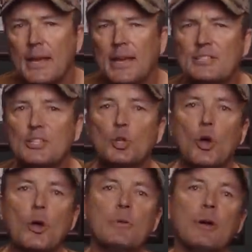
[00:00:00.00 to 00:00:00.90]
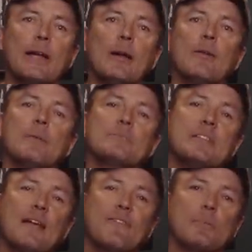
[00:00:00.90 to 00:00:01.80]
Here's a term you'll hear them
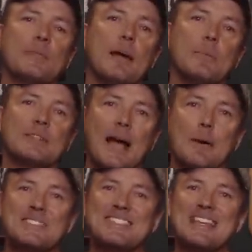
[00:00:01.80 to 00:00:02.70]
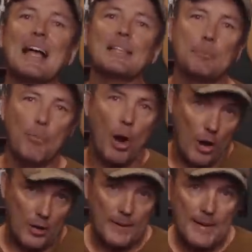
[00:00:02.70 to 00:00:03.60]
say from time to time, salad
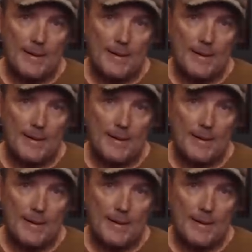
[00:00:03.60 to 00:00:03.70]
bar.